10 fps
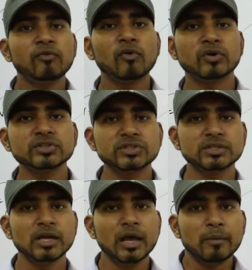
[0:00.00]
force
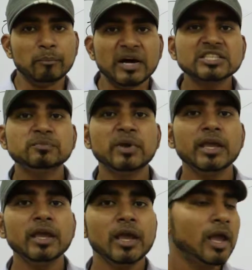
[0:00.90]
must
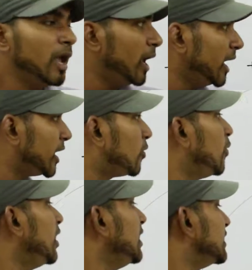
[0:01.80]
be
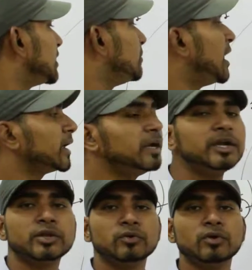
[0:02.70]
equal in the
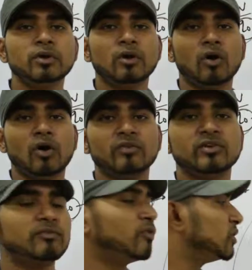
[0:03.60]
magnitude of
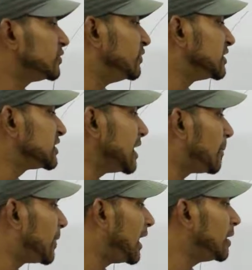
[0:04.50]
the force which is
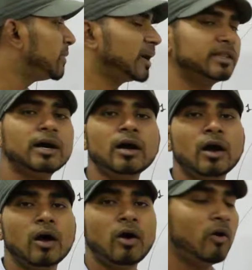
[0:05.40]
applied by the